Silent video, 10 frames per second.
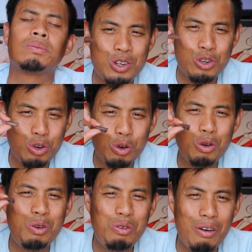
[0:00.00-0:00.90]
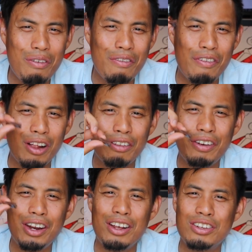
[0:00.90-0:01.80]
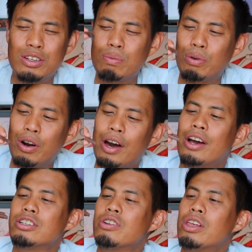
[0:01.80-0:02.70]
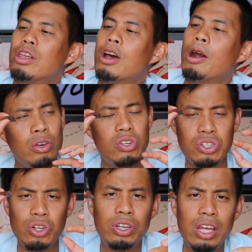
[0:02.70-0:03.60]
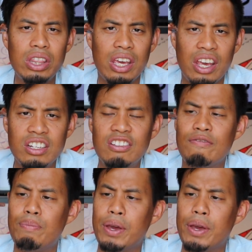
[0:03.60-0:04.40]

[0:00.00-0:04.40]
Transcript: True velvet surprise right there. You still get the hints of